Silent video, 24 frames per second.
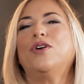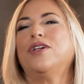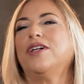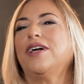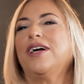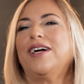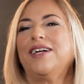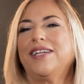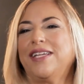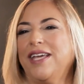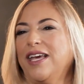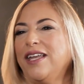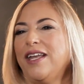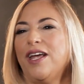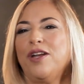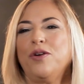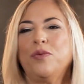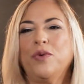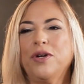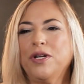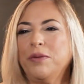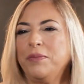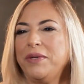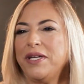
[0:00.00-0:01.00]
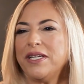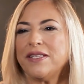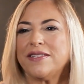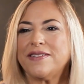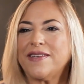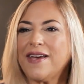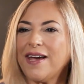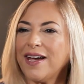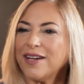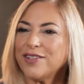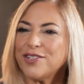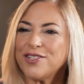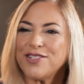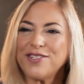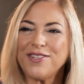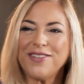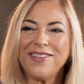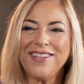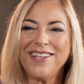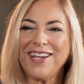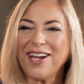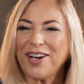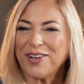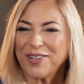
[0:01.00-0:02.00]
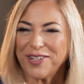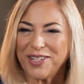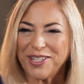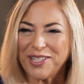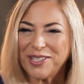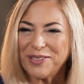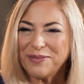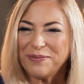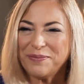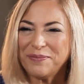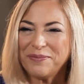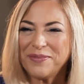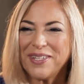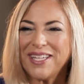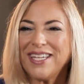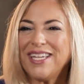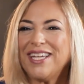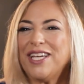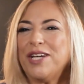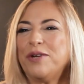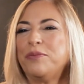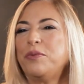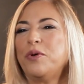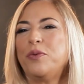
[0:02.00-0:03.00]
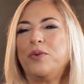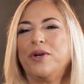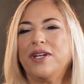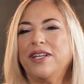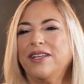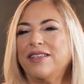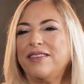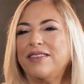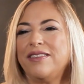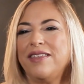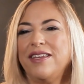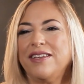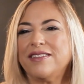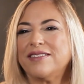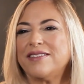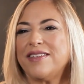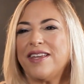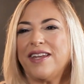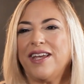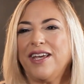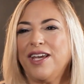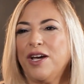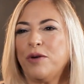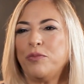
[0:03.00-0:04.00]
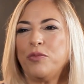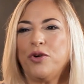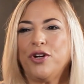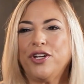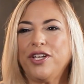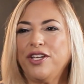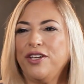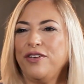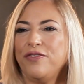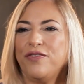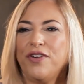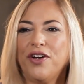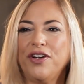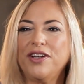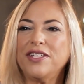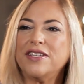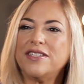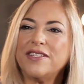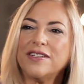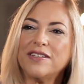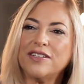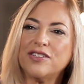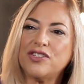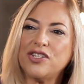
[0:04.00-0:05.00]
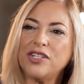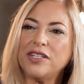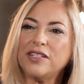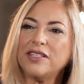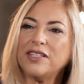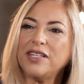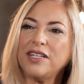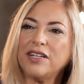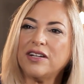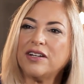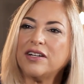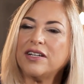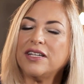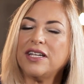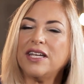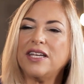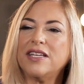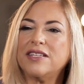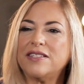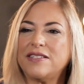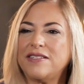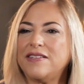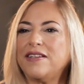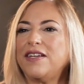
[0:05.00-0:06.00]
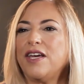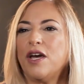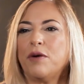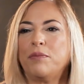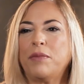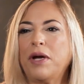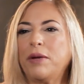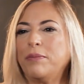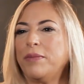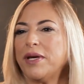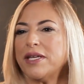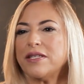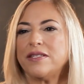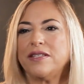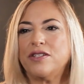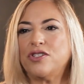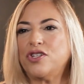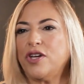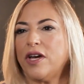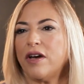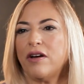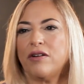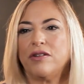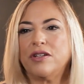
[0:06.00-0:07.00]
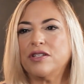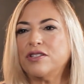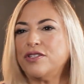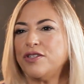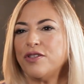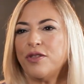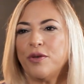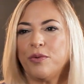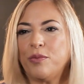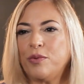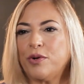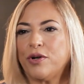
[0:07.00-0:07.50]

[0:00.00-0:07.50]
Well, again, I don't want to be attached to the outcome, but one of the things that I am working very diligently on is to get my message out into the